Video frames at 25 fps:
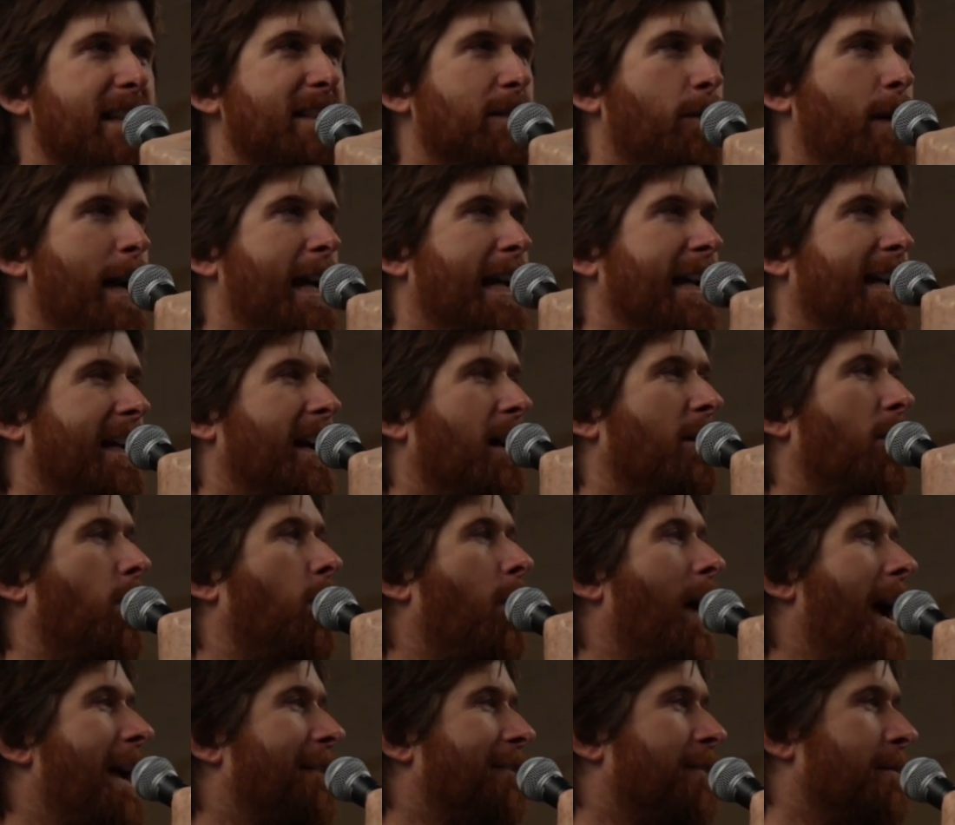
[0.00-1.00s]
is that we're going to go
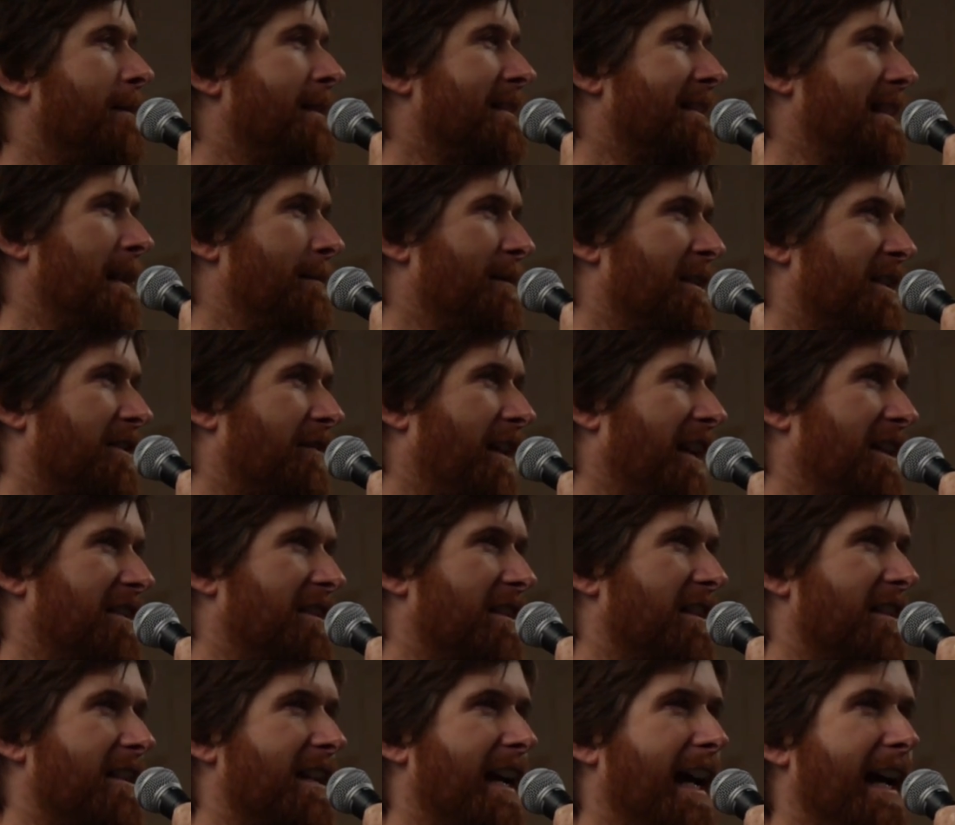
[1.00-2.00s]
away from this
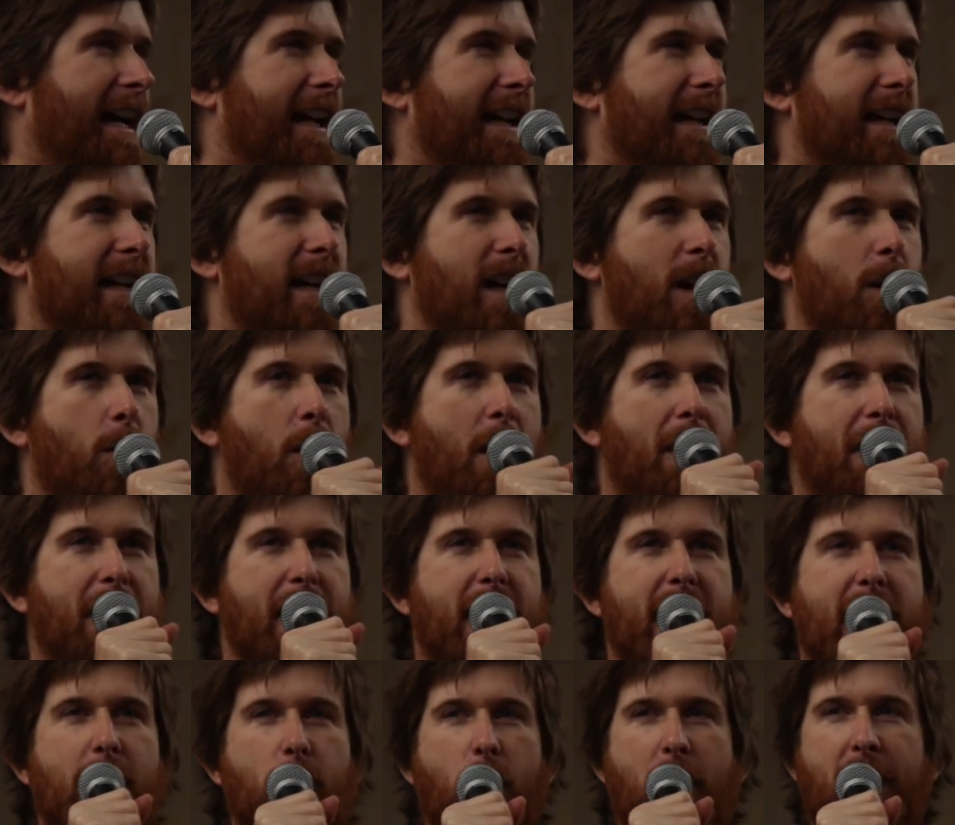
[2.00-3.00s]
demonstration today with
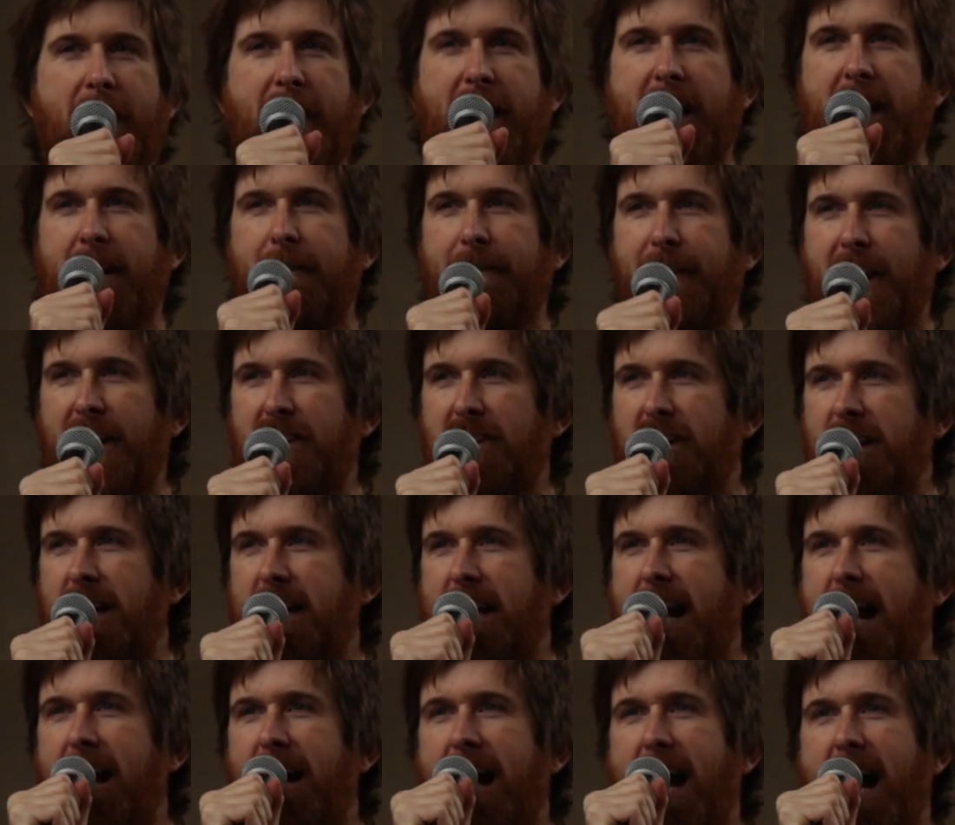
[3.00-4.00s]
the conviction
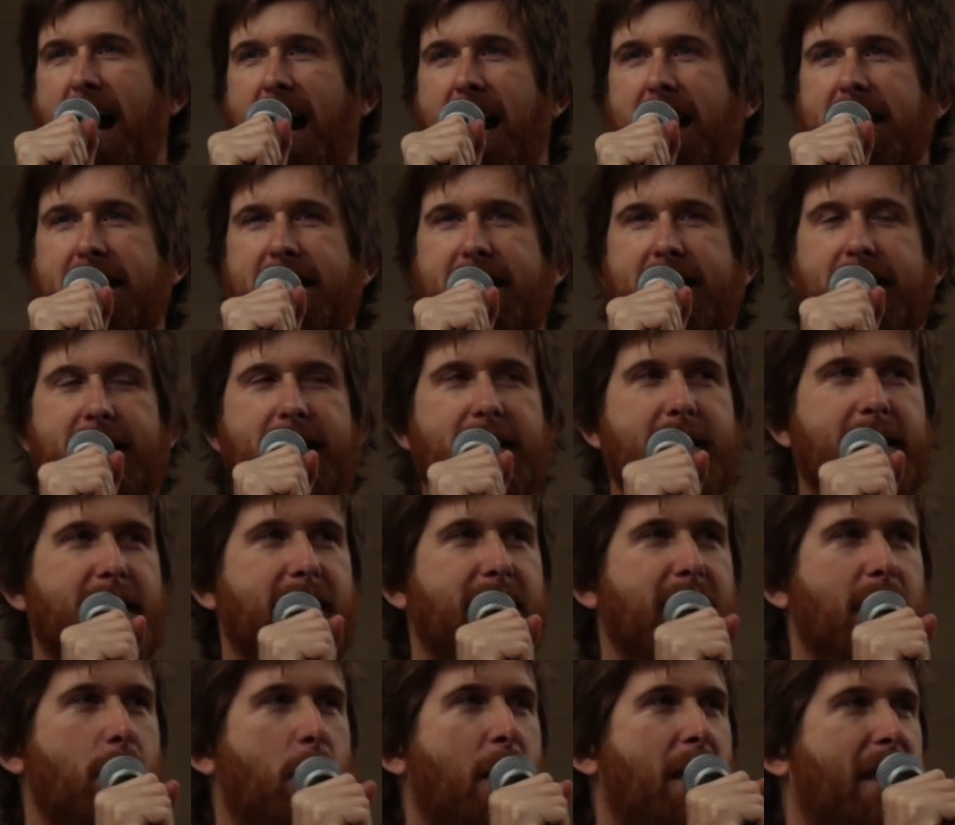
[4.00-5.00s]
in our hearts,
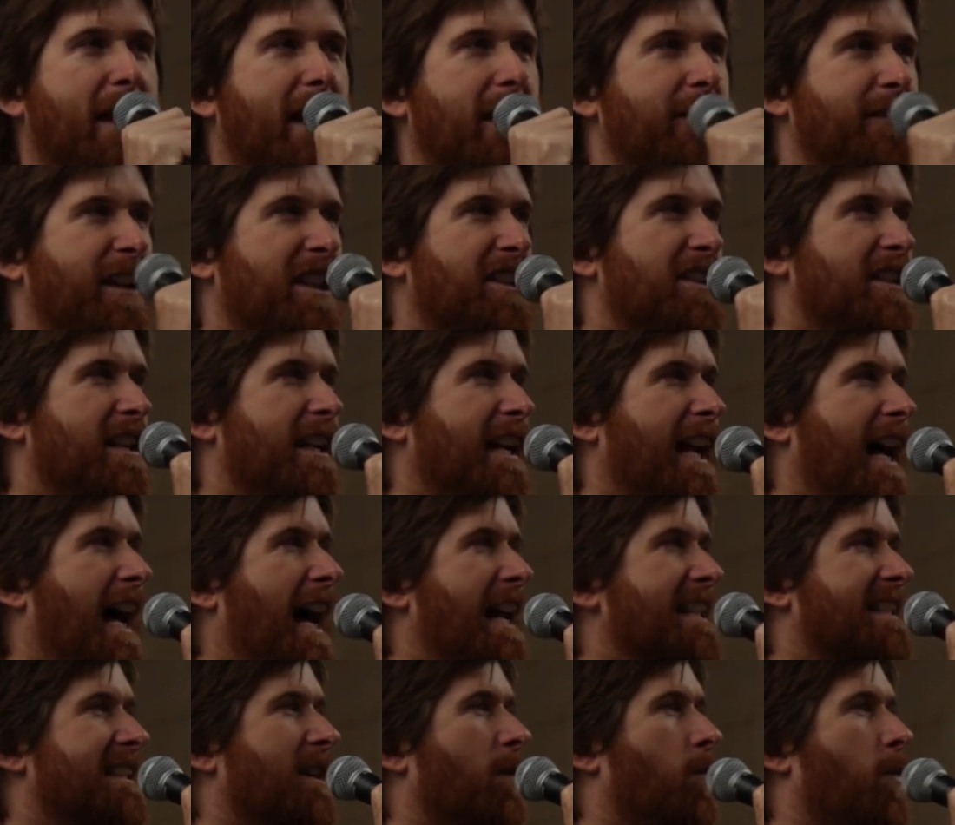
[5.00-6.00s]
with the conviction in our
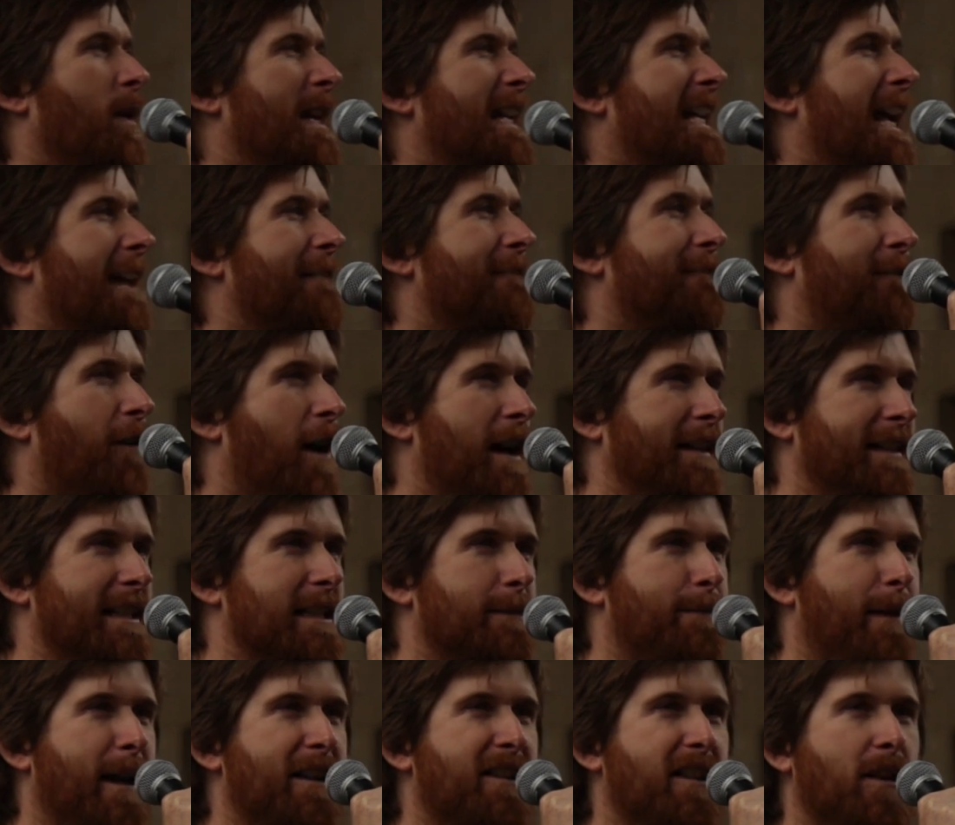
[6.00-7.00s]
hearts that we can fight
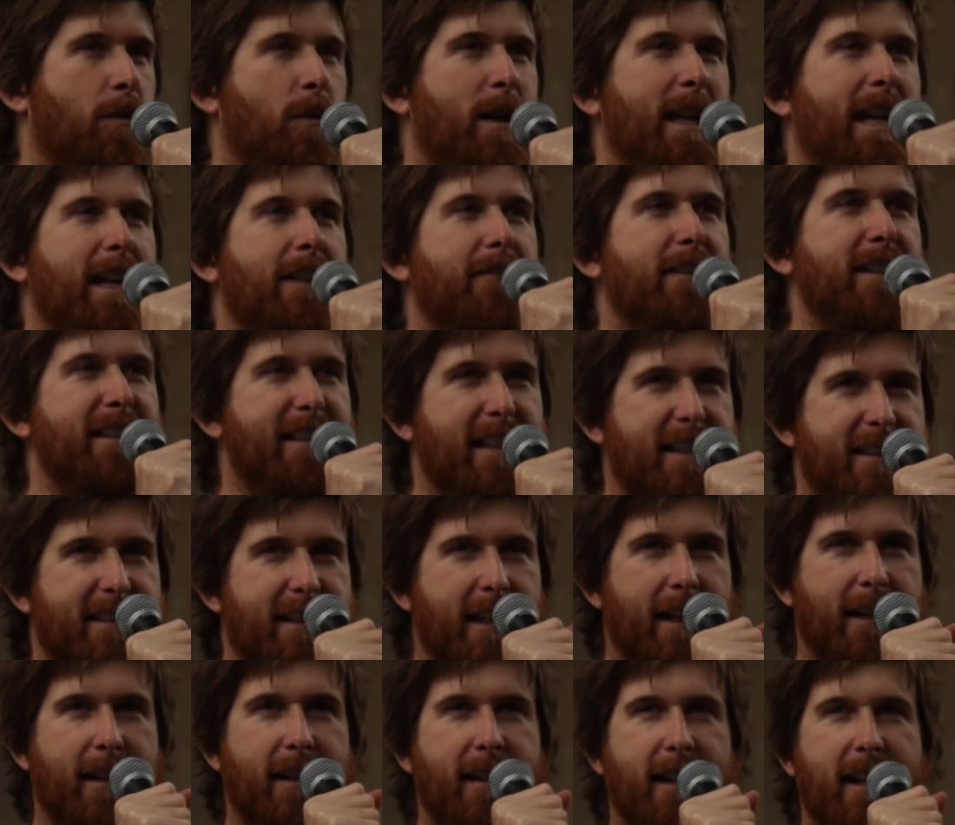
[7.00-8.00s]
this budget, we can resist
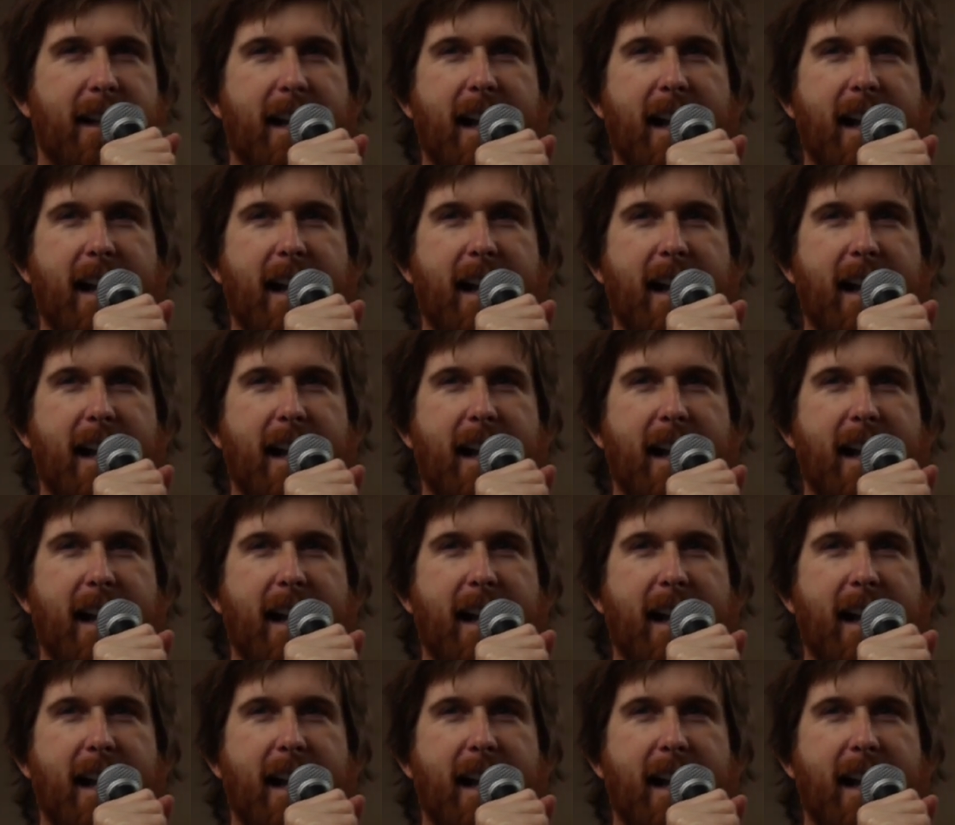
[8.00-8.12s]
it.